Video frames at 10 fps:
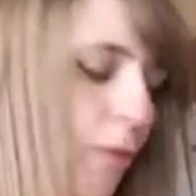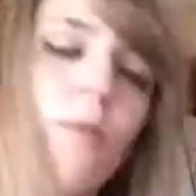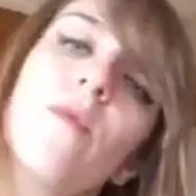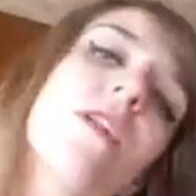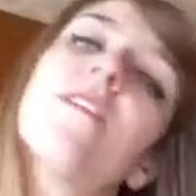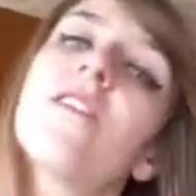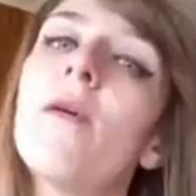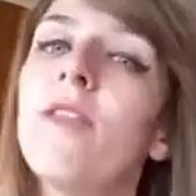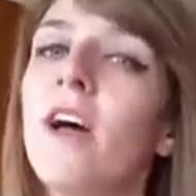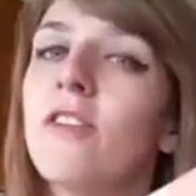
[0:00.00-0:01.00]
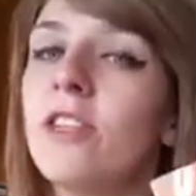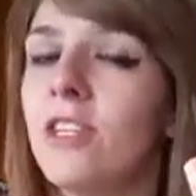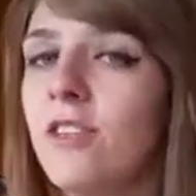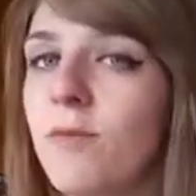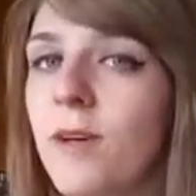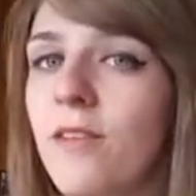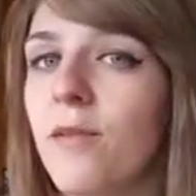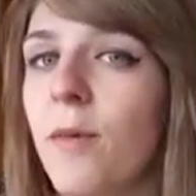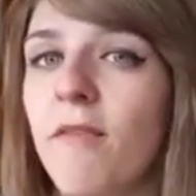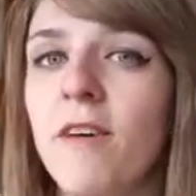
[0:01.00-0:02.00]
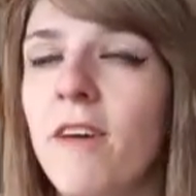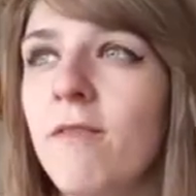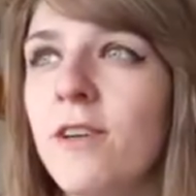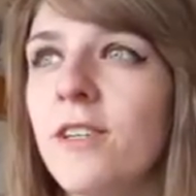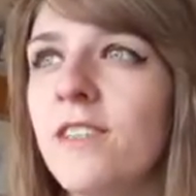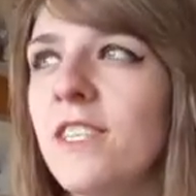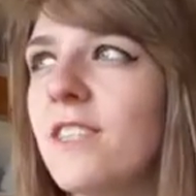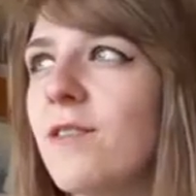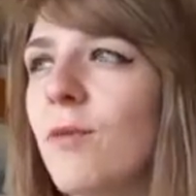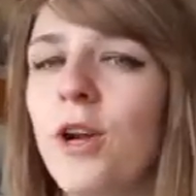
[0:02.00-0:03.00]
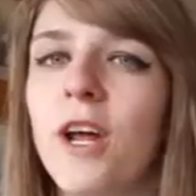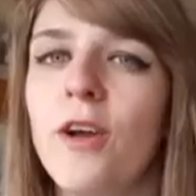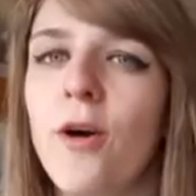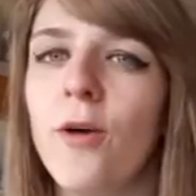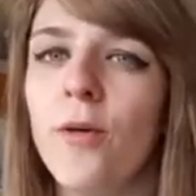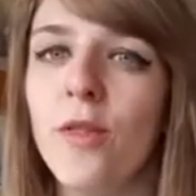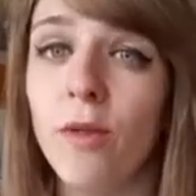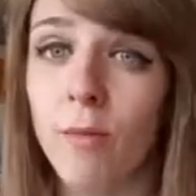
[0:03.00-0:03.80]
we're going to start with How to Love because it's my favourite and it's the one I know the